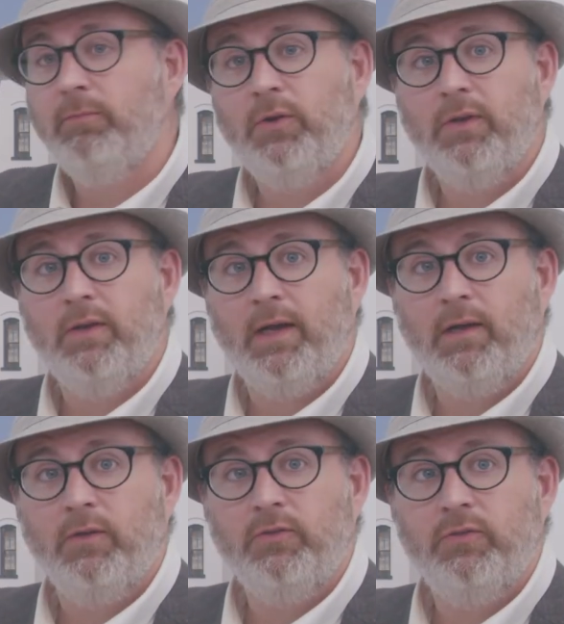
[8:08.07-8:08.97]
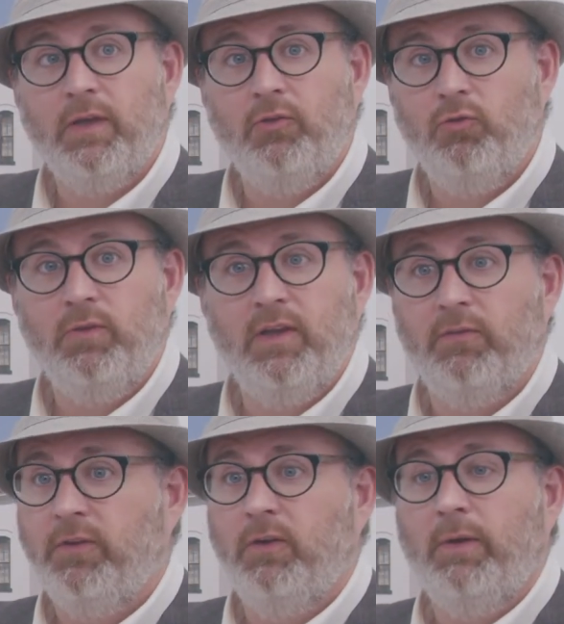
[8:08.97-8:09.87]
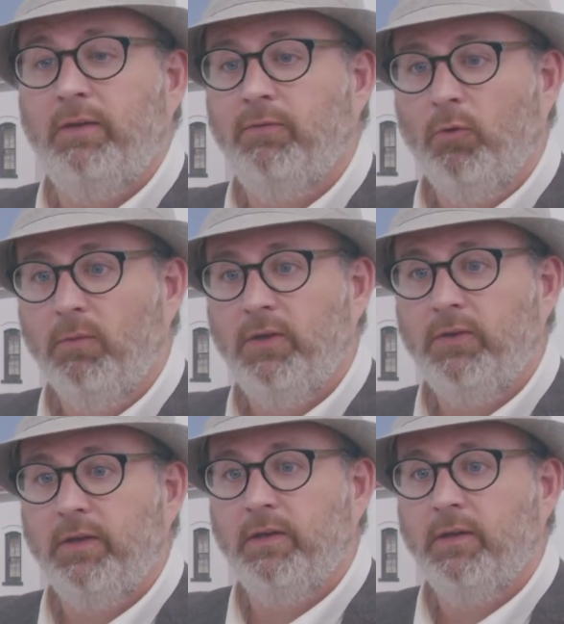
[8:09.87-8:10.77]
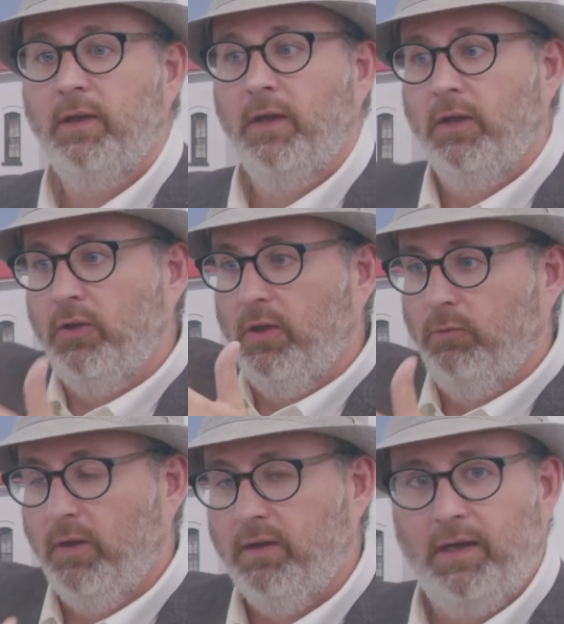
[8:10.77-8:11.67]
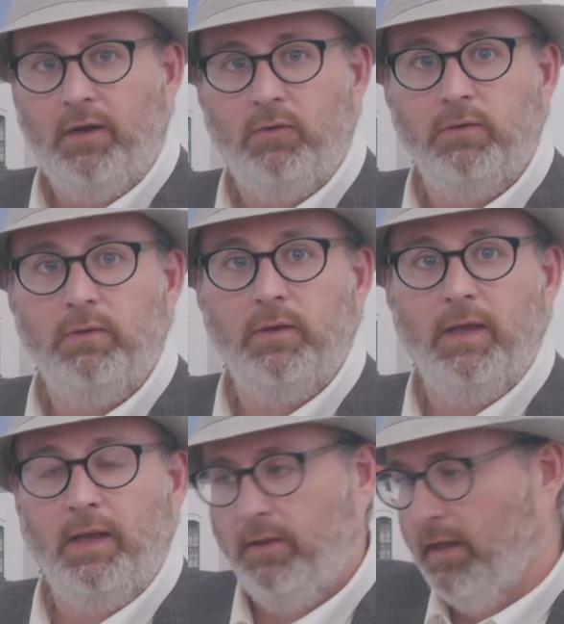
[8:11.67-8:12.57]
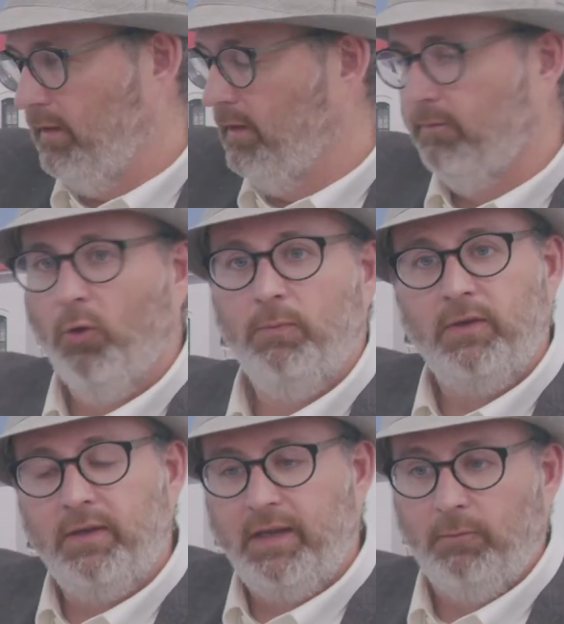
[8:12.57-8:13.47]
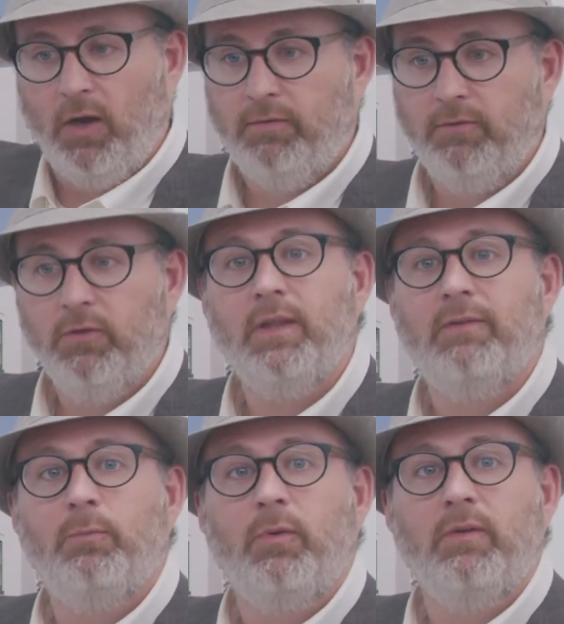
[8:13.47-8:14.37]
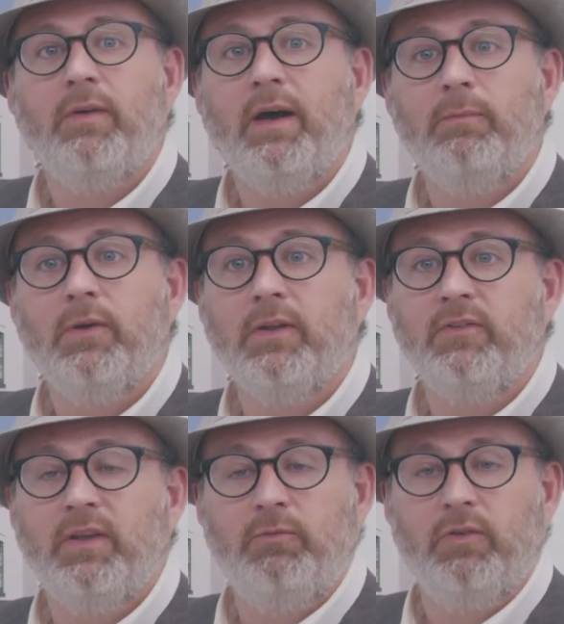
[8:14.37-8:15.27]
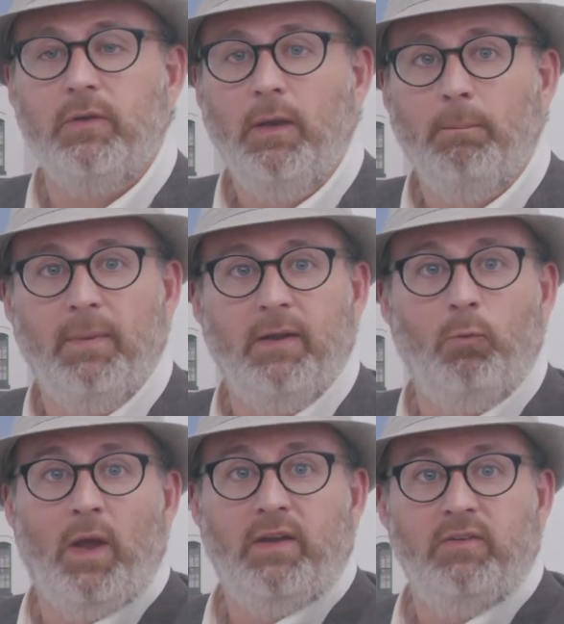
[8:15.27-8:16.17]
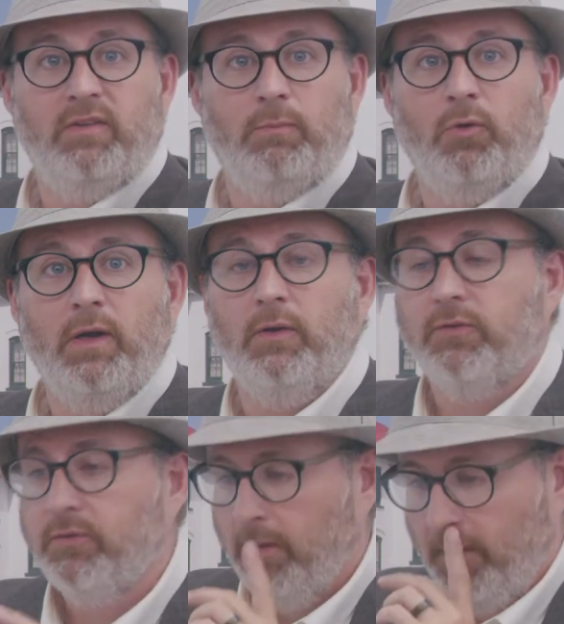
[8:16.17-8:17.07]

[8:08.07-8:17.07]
million and you gifted away $4 million, it went down. That $4 million came off of your $11.5 million exemption, but it went to somewhere else.